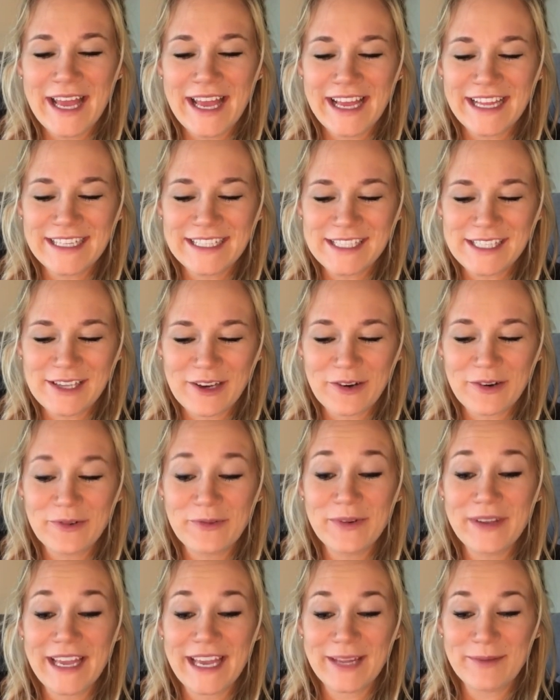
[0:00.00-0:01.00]
And so
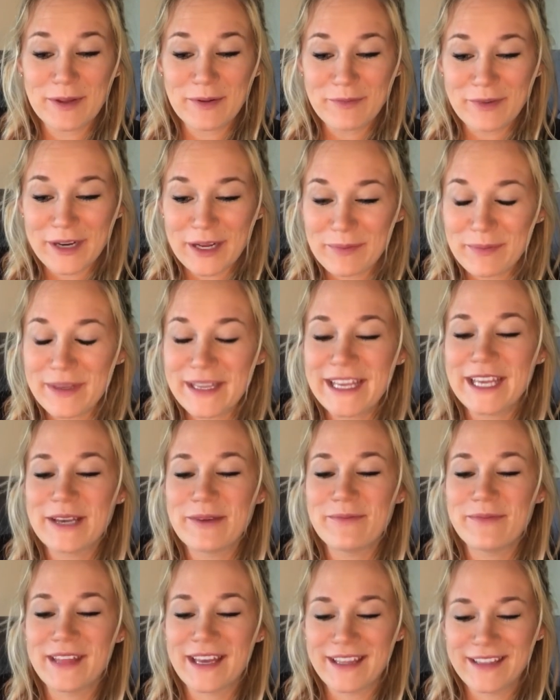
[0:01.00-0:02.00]
we had been prepping
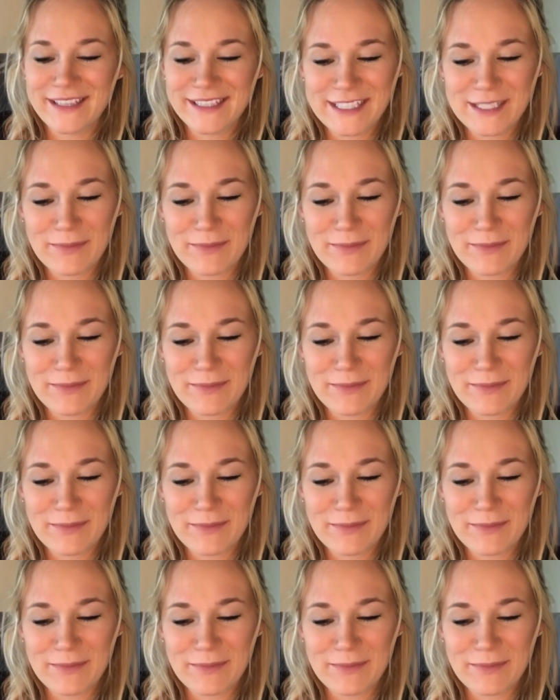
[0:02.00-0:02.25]
him that this